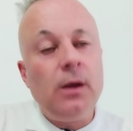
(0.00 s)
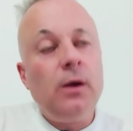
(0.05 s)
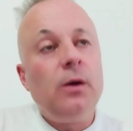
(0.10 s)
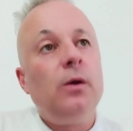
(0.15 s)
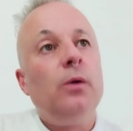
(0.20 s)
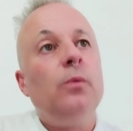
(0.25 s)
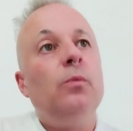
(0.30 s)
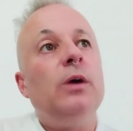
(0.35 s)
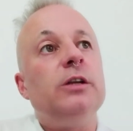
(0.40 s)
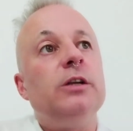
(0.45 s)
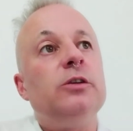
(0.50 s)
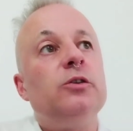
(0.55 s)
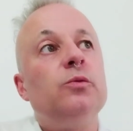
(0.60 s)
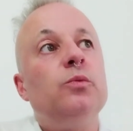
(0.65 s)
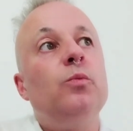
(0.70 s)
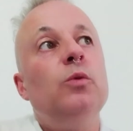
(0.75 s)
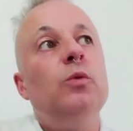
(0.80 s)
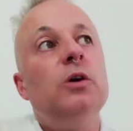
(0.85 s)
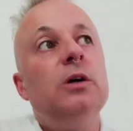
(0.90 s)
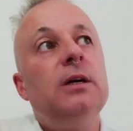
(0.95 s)

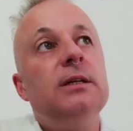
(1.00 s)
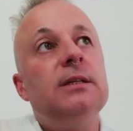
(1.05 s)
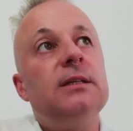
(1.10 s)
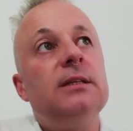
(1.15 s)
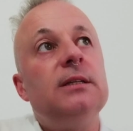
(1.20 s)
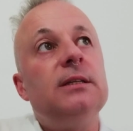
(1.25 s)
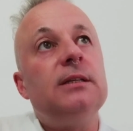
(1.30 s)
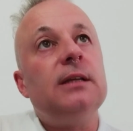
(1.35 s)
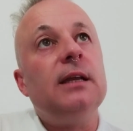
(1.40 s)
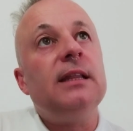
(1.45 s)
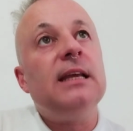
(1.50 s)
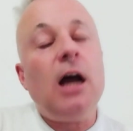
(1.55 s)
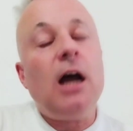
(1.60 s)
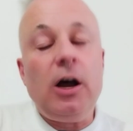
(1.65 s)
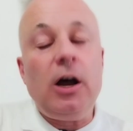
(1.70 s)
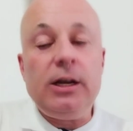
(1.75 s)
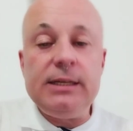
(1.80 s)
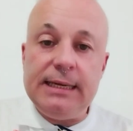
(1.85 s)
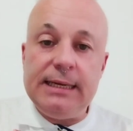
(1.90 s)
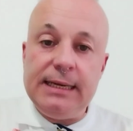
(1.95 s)
which was, the
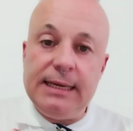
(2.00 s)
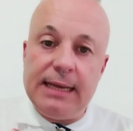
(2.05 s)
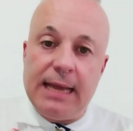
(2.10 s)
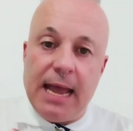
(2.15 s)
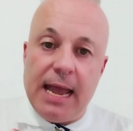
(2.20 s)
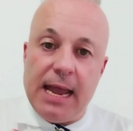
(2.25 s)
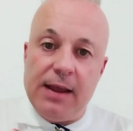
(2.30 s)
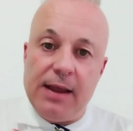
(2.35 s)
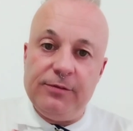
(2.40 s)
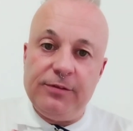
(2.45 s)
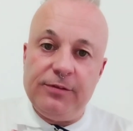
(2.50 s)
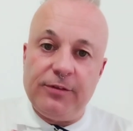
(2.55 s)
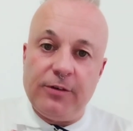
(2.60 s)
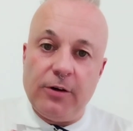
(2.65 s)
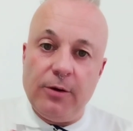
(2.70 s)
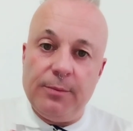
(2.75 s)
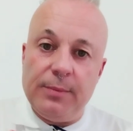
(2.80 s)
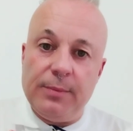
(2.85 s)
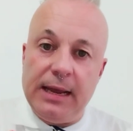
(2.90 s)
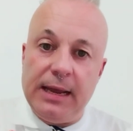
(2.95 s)
idea came
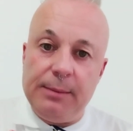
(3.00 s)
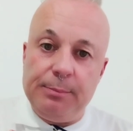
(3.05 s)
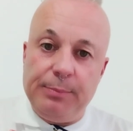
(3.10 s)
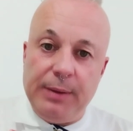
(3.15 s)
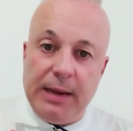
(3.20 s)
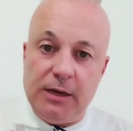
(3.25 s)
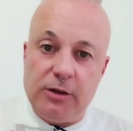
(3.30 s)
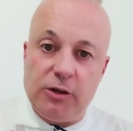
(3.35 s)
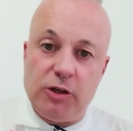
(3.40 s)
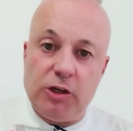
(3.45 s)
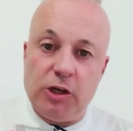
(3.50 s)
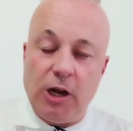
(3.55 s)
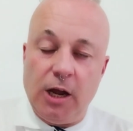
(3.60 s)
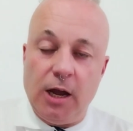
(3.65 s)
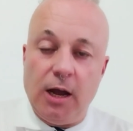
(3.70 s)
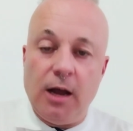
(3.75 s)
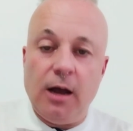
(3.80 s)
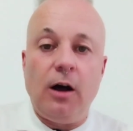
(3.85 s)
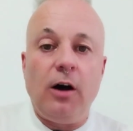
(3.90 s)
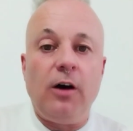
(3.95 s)
from a
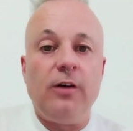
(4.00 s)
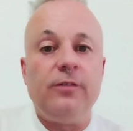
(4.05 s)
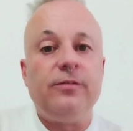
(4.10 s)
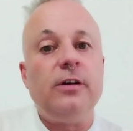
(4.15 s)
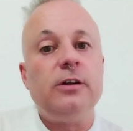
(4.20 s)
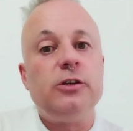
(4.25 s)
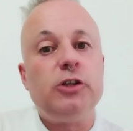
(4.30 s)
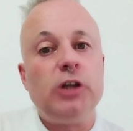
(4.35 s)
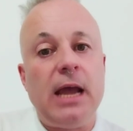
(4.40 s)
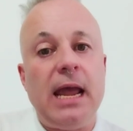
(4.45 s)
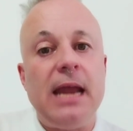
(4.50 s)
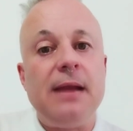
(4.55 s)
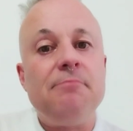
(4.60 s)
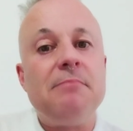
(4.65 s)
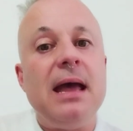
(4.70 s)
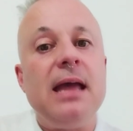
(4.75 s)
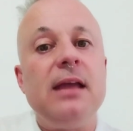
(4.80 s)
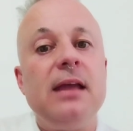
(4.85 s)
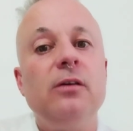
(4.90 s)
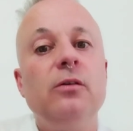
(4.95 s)
picture of a
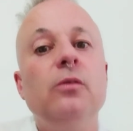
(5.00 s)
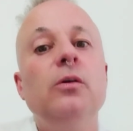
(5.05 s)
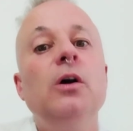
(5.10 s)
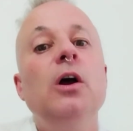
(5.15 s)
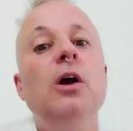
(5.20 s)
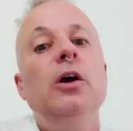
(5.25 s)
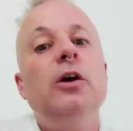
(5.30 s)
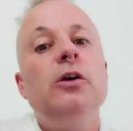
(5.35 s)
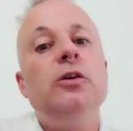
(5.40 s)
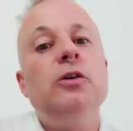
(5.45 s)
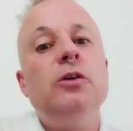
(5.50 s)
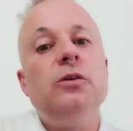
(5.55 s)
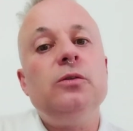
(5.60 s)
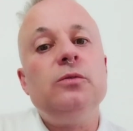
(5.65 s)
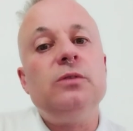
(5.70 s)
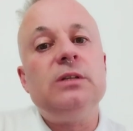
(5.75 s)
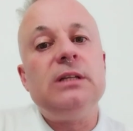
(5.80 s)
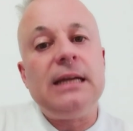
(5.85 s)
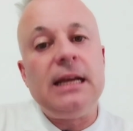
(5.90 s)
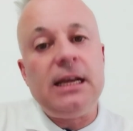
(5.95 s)
chainmail
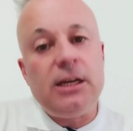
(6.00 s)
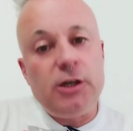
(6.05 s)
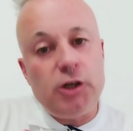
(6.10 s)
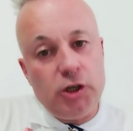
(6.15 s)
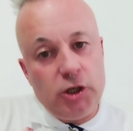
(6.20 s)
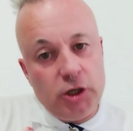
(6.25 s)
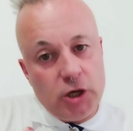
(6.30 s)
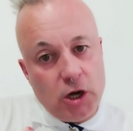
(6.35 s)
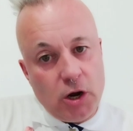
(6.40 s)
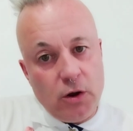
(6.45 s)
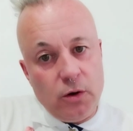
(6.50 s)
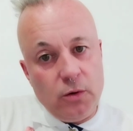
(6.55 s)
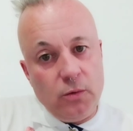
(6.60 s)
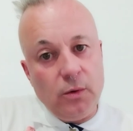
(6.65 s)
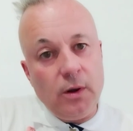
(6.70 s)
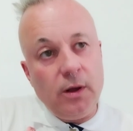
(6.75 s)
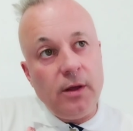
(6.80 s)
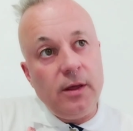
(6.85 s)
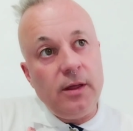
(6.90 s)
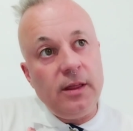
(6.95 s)
used in a
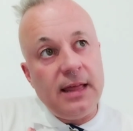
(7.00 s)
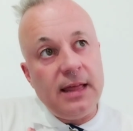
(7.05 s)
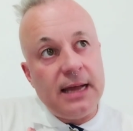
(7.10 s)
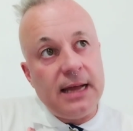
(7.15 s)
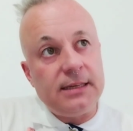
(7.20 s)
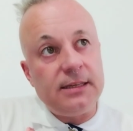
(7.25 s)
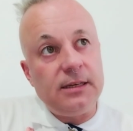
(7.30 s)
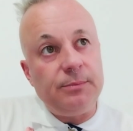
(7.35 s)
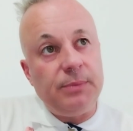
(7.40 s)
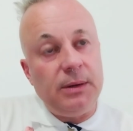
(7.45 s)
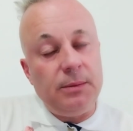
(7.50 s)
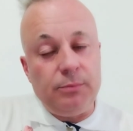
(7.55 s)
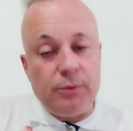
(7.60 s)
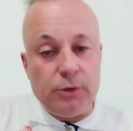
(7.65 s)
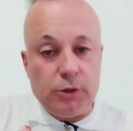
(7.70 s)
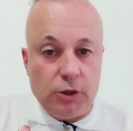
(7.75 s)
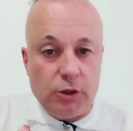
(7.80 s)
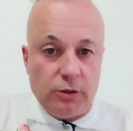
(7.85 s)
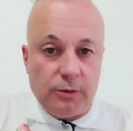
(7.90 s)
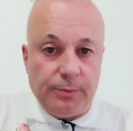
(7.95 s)
show that had been
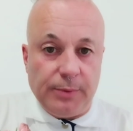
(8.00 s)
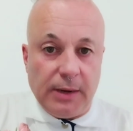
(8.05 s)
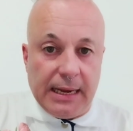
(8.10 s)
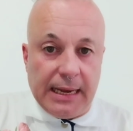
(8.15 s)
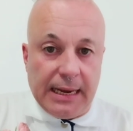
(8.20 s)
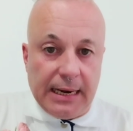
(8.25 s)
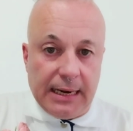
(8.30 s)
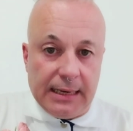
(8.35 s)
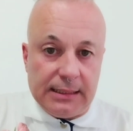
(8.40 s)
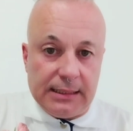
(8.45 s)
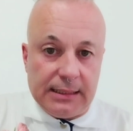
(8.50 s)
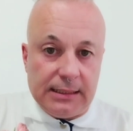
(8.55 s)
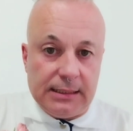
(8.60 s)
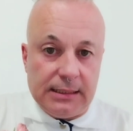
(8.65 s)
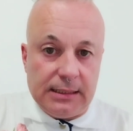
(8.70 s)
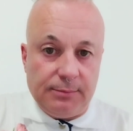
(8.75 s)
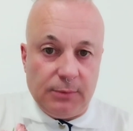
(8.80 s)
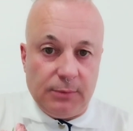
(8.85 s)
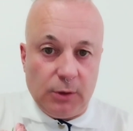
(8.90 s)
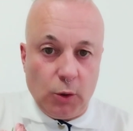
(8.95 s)
produced by
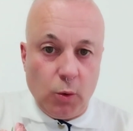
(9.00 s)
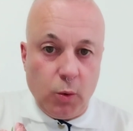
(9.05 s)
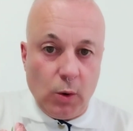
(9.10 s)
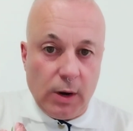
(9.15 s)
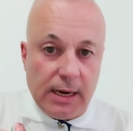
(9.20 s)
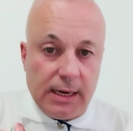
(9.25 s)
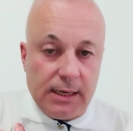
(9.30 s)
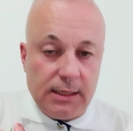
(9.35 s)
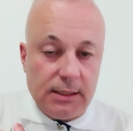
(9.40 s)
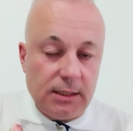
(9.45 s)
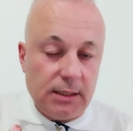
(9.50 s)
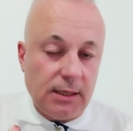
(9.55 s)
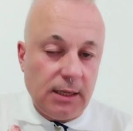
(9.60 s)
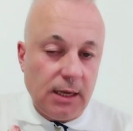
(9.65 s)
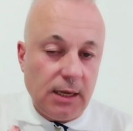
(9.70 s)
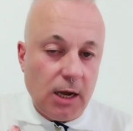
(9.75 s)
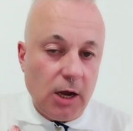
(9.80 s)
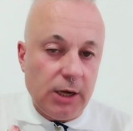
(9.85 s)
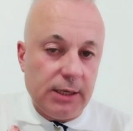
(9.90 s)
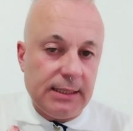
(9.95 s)
Alexander McQueen. So
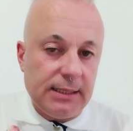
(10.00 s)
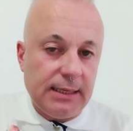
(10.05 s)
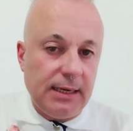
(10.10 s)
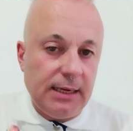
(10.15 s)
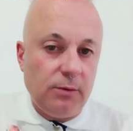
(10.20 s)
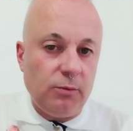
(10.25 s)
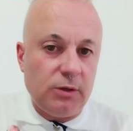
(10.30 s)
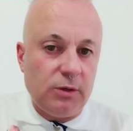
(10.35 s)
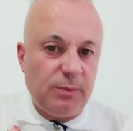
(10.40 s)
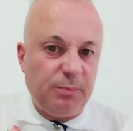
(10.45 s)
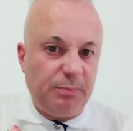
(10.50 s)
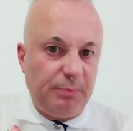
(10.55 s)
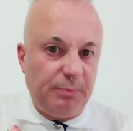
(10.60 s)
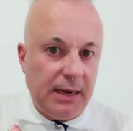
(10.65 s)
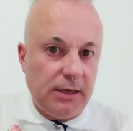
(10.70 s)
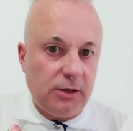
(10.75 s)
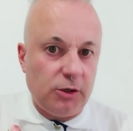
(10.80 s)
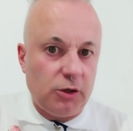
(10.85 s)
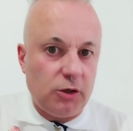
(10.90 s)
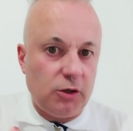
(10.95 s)
the idea was
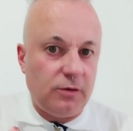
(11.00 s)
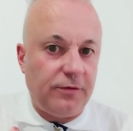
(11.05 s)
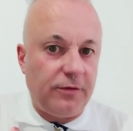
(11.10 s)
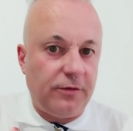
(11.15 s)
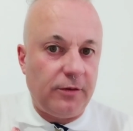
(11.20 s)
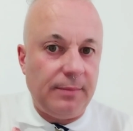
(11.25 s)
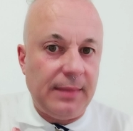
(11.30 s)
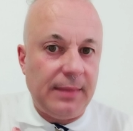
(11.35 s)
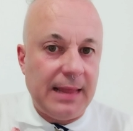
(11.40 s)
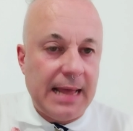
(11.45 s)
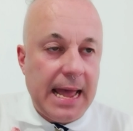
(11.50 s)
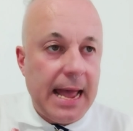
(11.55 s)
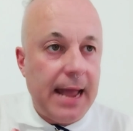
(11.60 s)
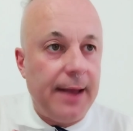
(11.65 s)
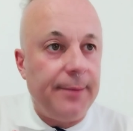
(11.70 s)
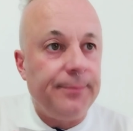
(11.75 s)
pinched from there,